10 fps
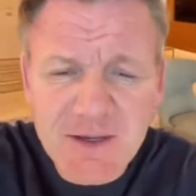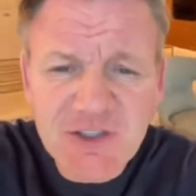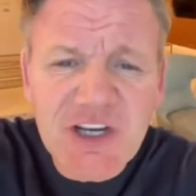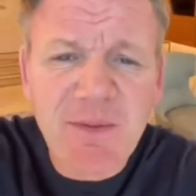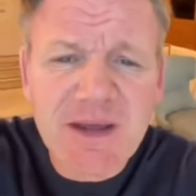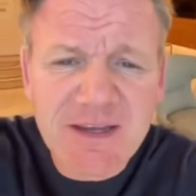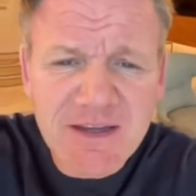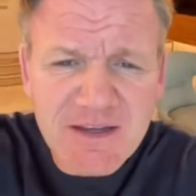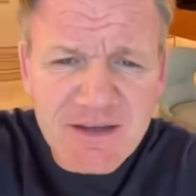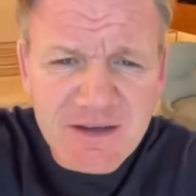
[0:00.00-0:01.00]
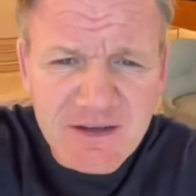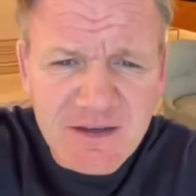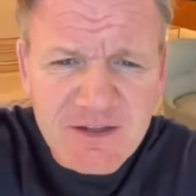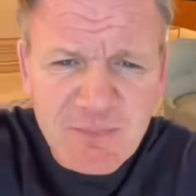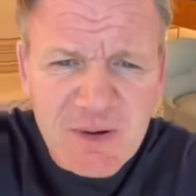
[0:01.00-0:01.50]
show me.
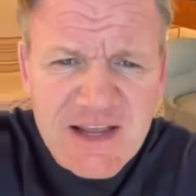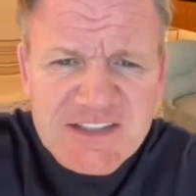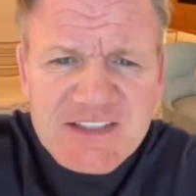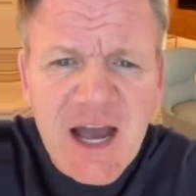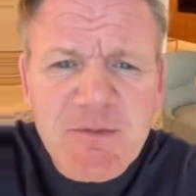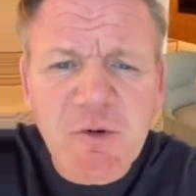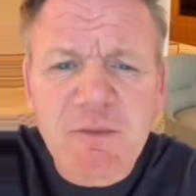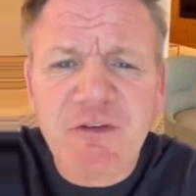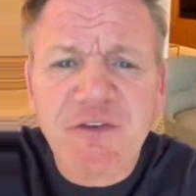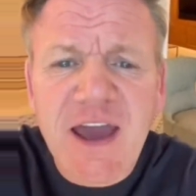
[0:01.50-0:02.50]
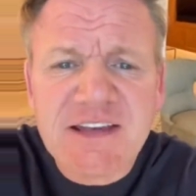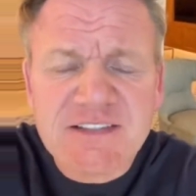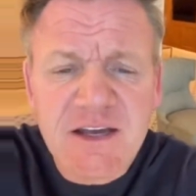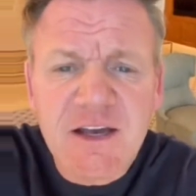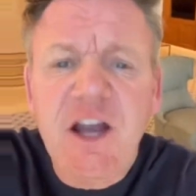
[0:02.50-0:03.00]
You're playing Simon with my face.
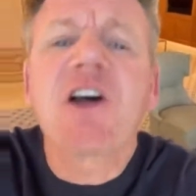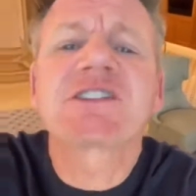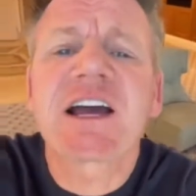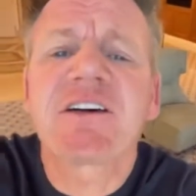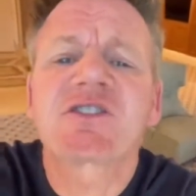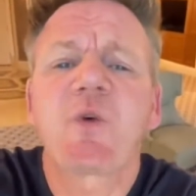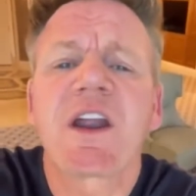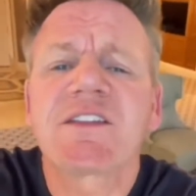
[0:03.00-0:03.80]
It looks like I've swallowed